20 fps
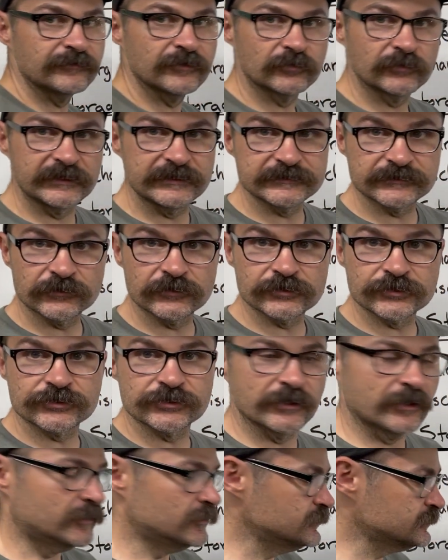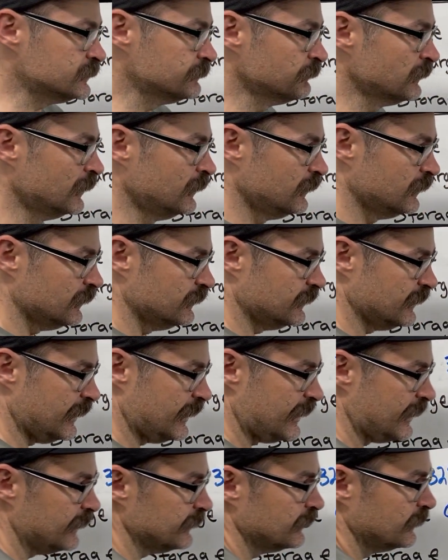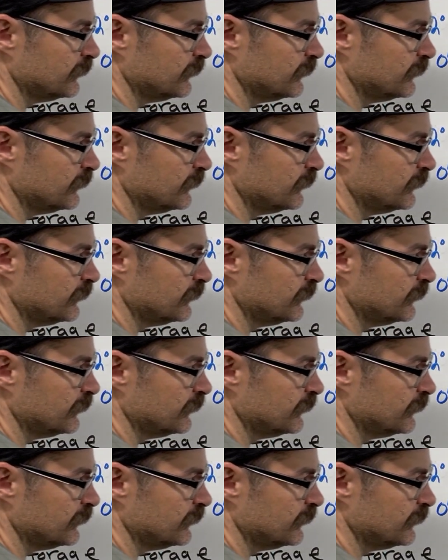the research shows that